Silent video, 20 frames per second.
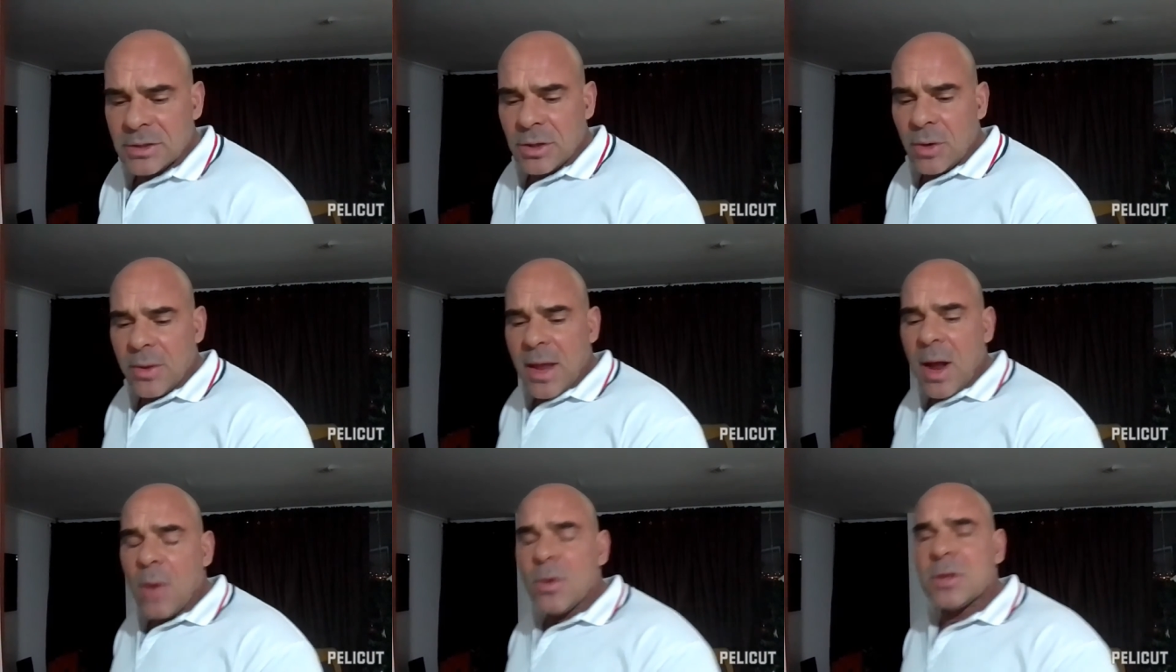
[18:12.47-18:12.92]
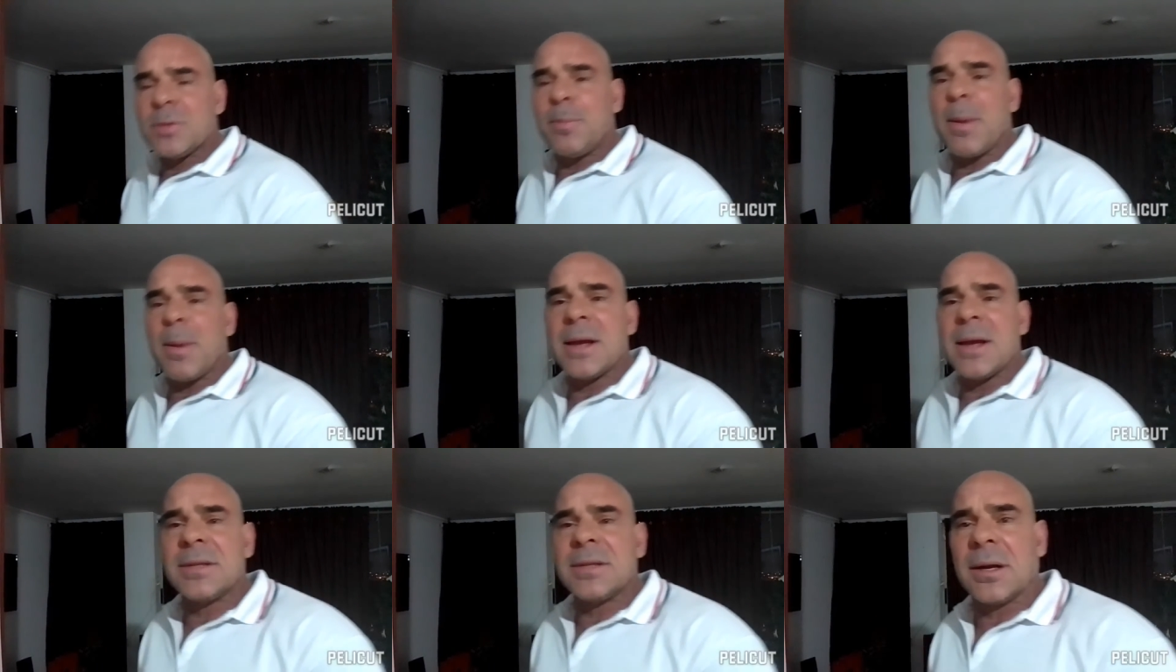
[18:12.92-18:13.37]
So that was
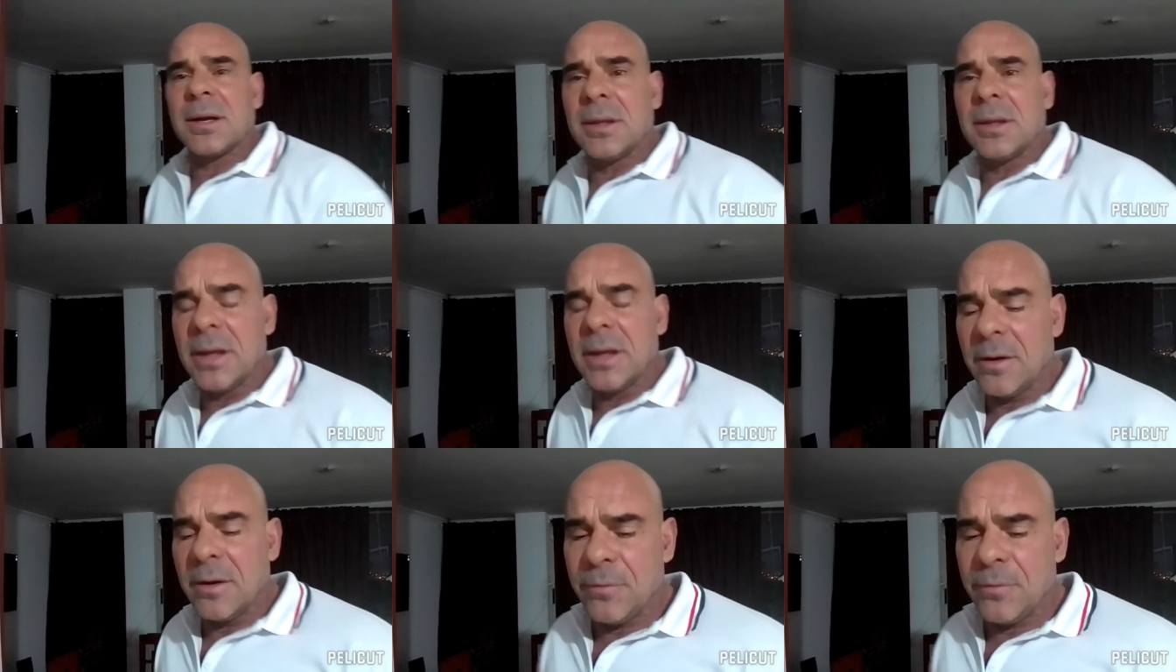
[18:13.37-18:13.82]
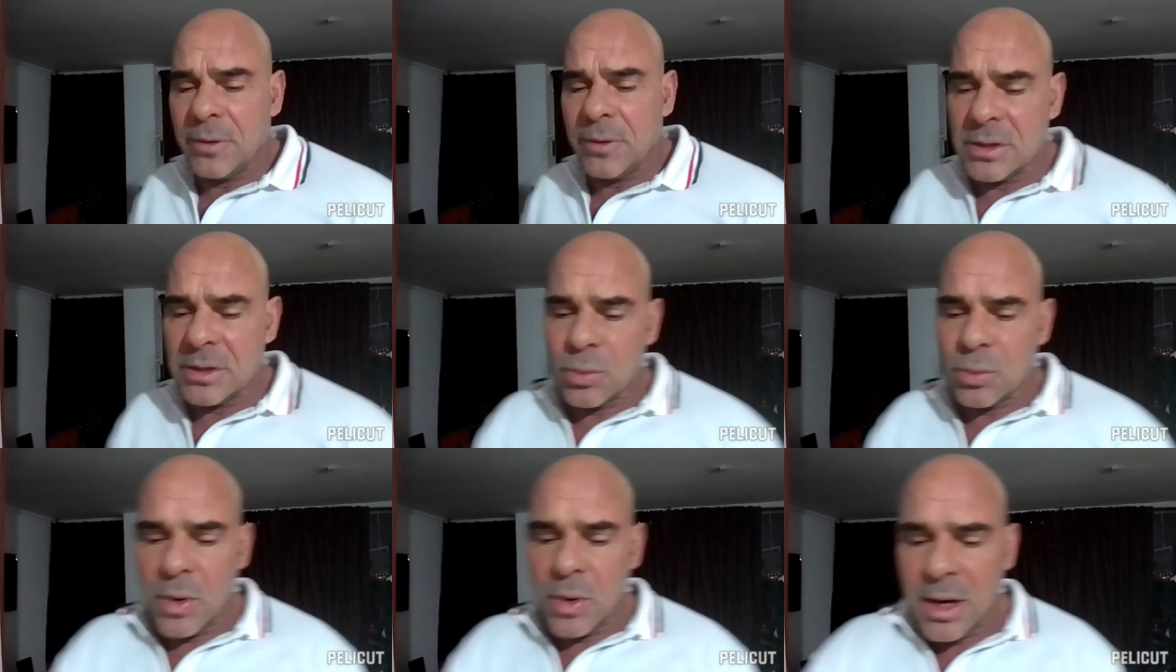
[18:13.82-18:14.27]
basically it for
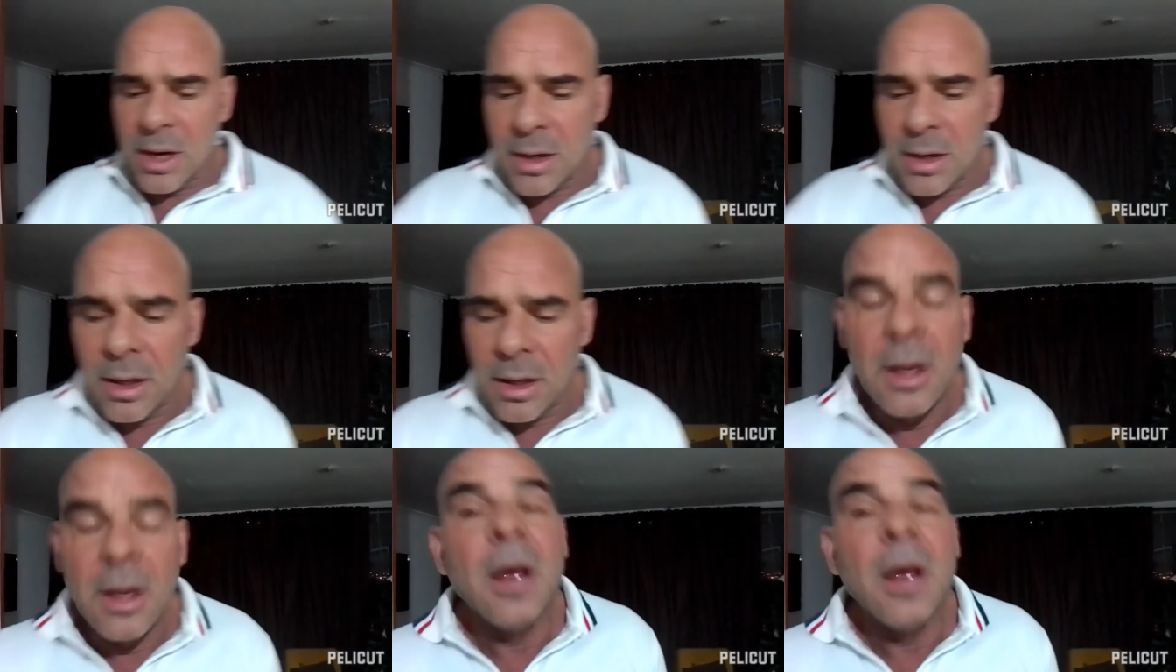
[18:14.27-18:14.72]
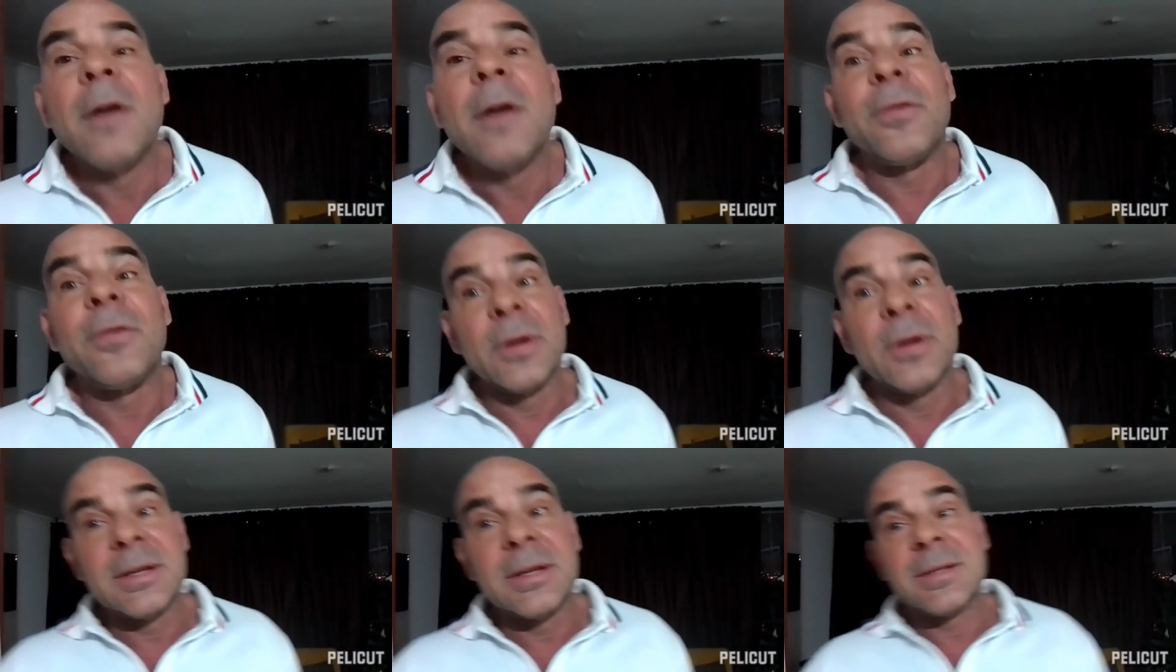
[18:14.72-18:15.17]
this week,
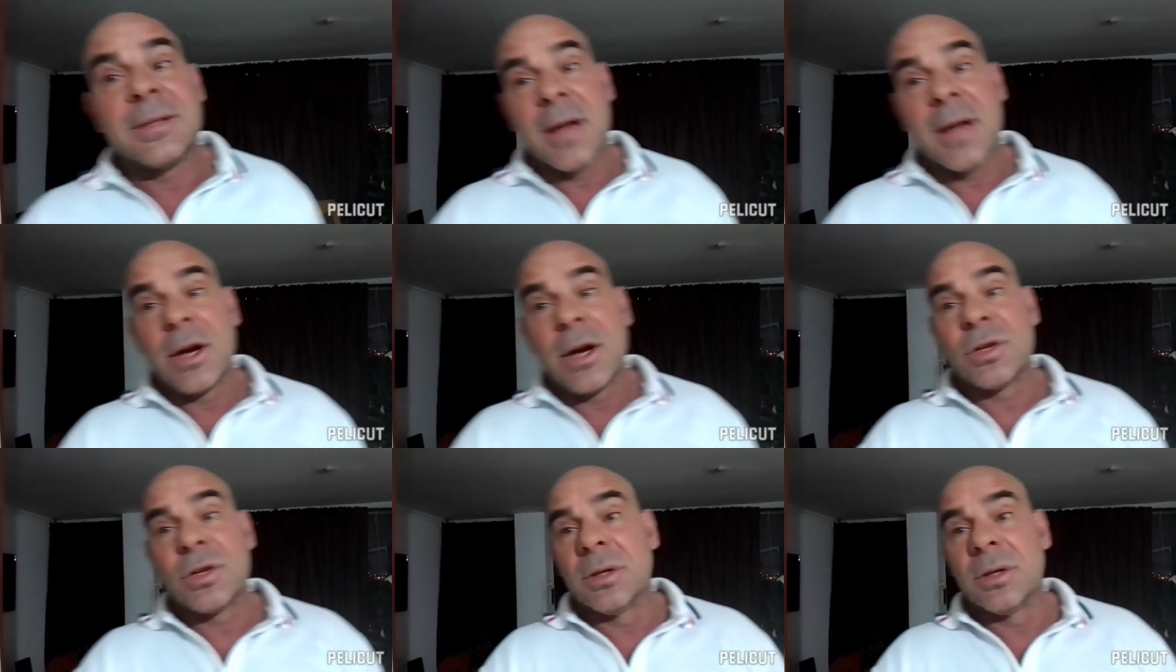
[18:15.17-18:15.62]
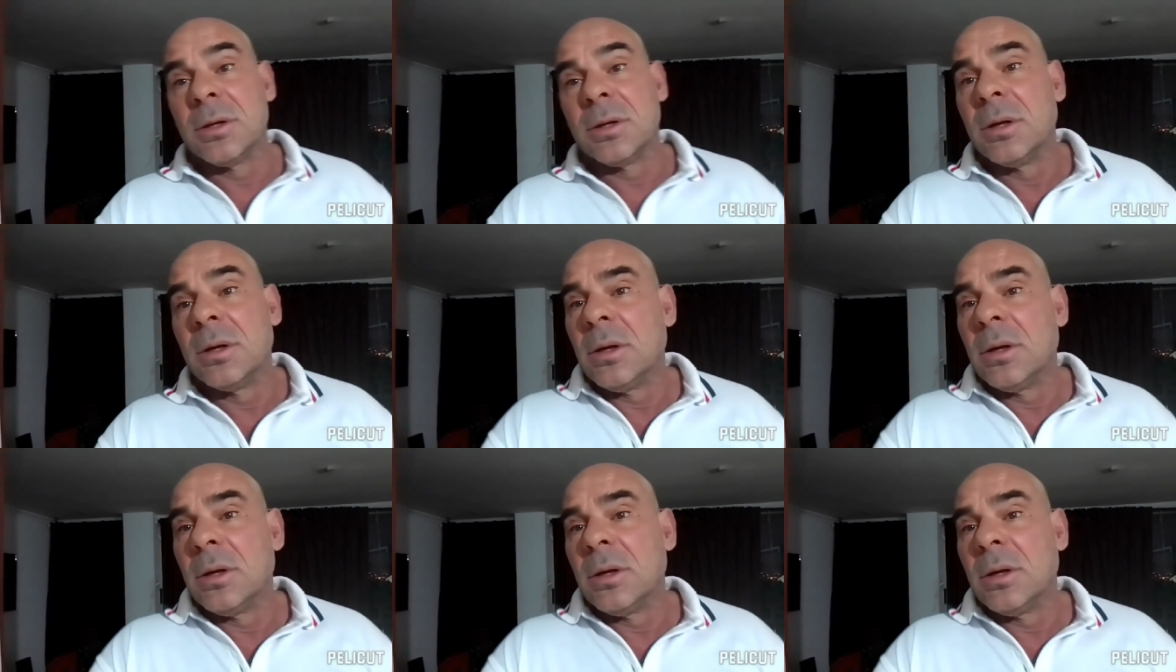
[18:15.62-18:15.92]
for this session.